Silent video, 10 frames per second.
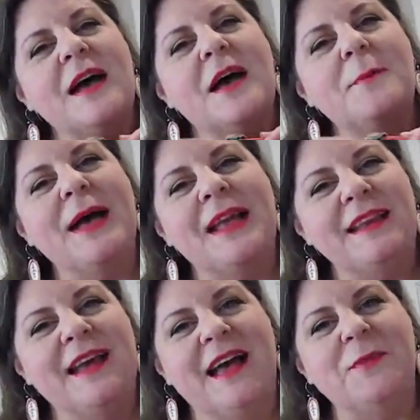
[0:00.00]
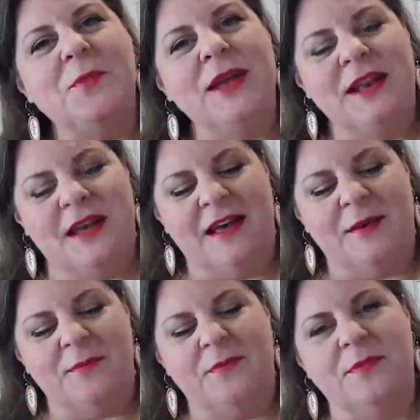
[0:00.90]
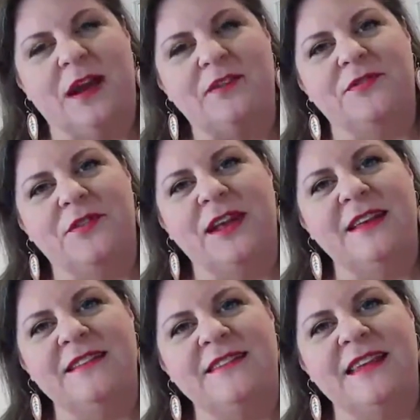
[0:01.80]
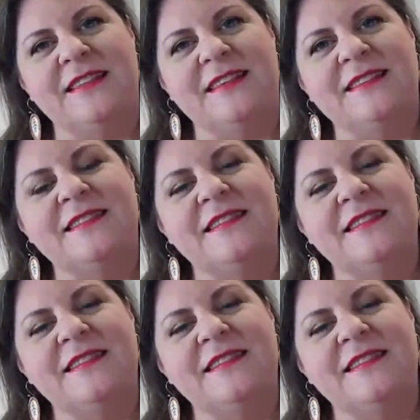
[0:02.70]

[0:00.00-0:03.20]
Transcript: But when our friend sent this